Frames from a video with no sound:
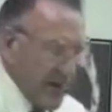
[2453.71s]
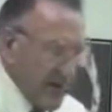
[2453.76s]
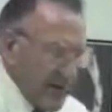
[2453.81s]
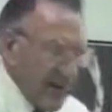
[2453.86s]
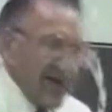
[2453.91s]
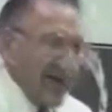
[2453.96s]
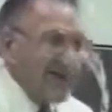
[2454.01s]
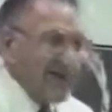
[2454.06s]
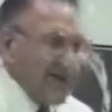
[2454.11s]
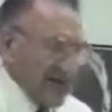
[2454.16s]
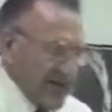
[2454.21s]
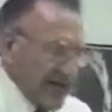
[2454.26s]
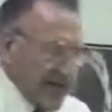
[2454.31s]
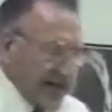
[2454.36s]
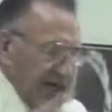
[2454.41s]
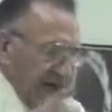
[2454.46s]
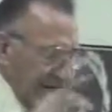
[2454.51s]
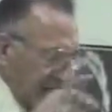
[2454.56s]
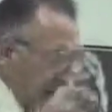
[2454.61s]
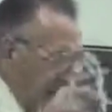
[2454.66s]
But listen,
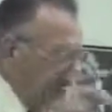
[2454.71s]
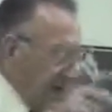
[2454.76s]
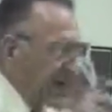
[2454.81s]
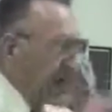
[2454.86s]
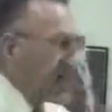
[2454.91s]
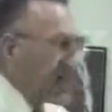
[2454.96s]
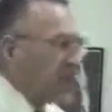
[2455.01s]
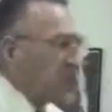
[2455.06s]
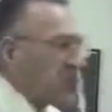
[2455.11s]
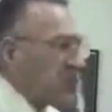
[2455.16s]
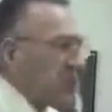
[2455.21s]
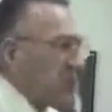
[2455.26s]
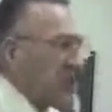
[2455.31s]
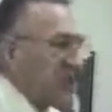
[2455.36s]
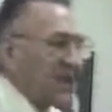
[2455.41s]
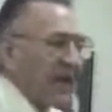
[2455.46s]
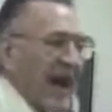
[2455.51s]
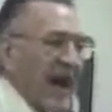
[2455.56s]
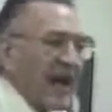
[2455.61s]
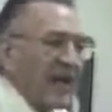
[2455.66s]
in this
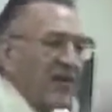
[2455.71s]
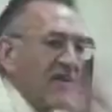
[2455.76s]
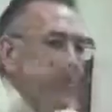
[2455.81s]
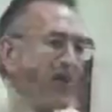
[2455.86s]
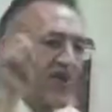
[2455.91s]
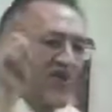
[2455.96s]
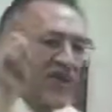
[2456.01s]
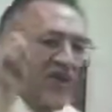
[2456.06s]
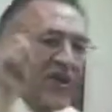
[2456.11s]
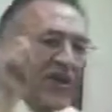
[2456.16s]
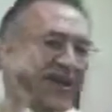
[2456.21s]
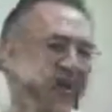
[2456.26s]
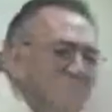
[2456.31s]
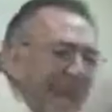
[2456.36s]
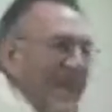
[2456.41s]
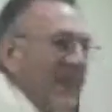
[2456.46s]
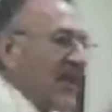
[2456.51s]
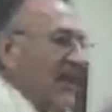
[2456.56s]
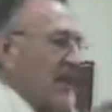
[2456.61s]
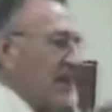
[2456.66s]
regard,
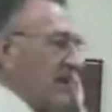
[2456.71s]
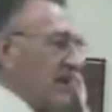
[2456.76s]
forget it.